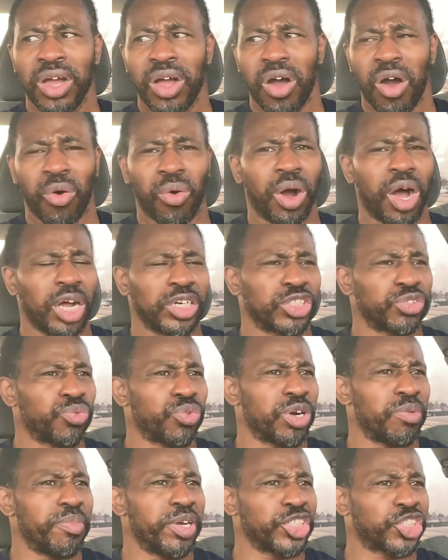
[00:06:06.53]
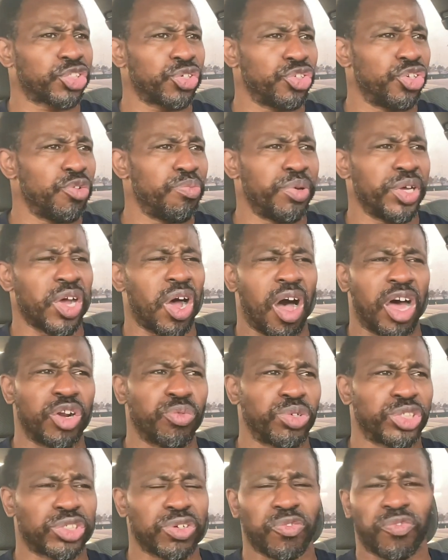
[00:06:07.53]
oh, I just want to make sure you be honored
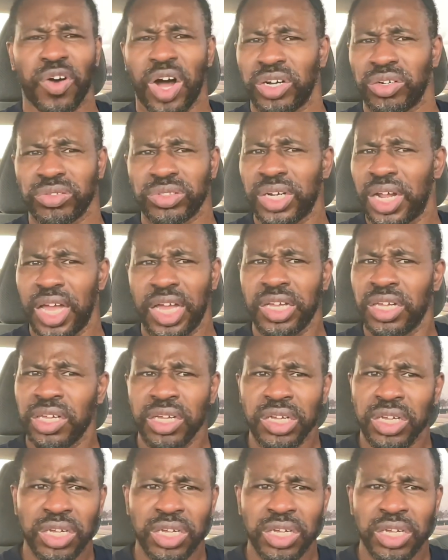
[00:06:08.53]
with your followers. Like,